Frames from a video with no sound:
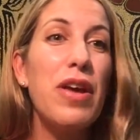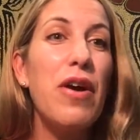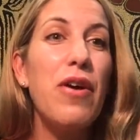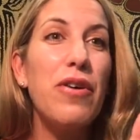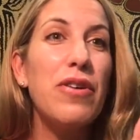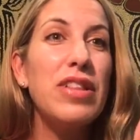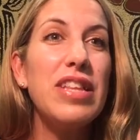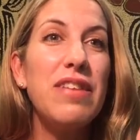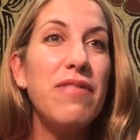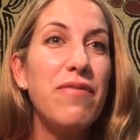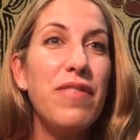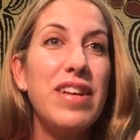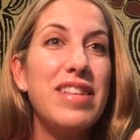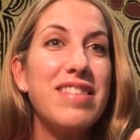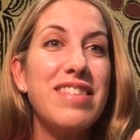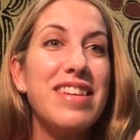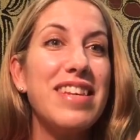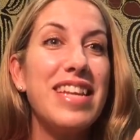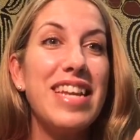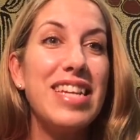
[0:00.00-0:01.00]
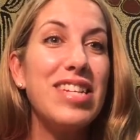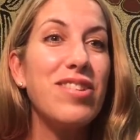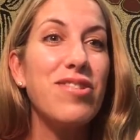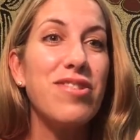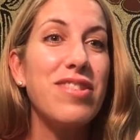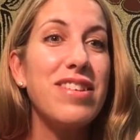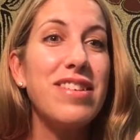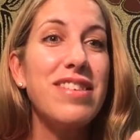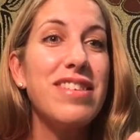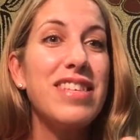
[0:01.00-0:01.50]
only vested
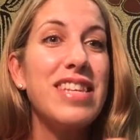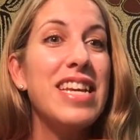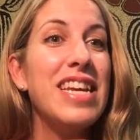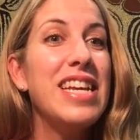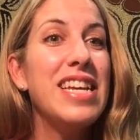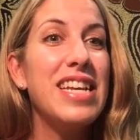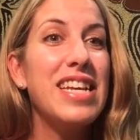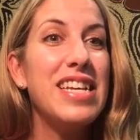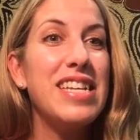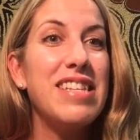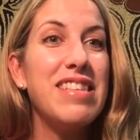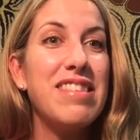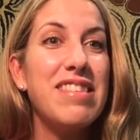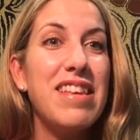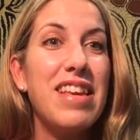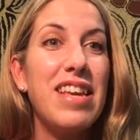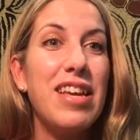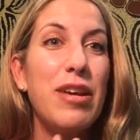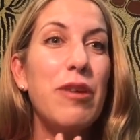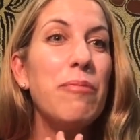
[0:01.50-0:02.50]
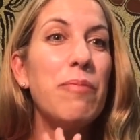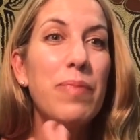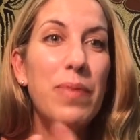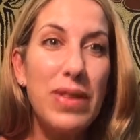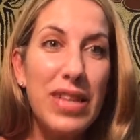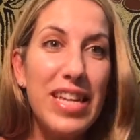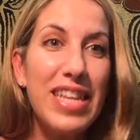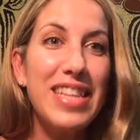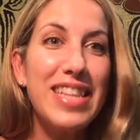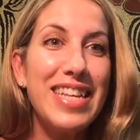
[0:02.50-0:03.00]
interest is
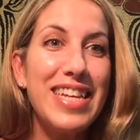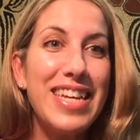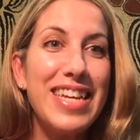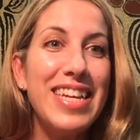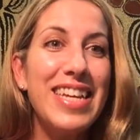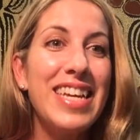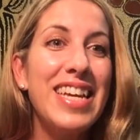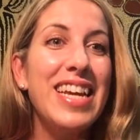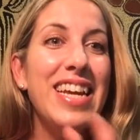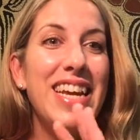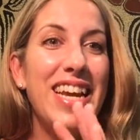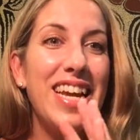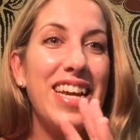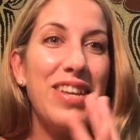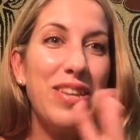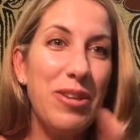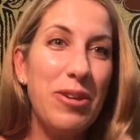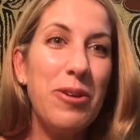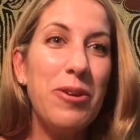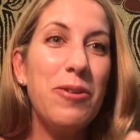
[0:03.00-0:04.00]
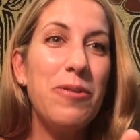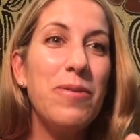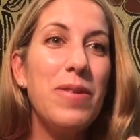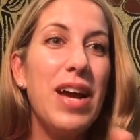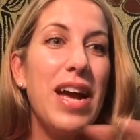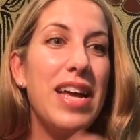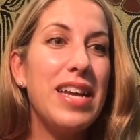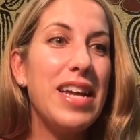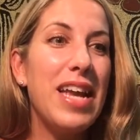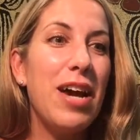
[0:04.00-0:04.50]
completely in you
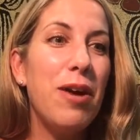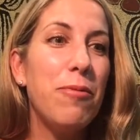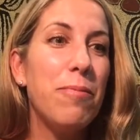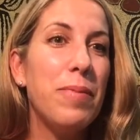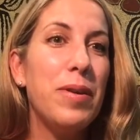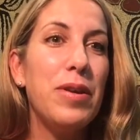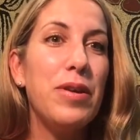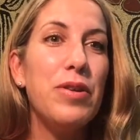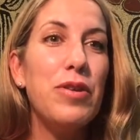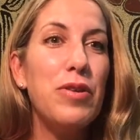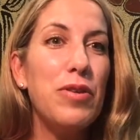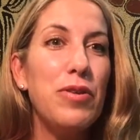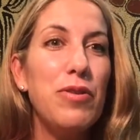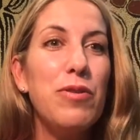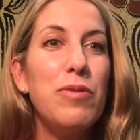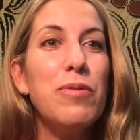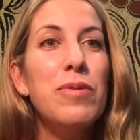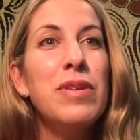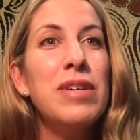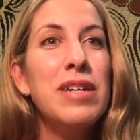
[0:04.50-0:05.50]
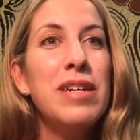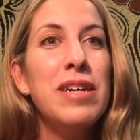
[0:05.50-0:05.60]
and helping you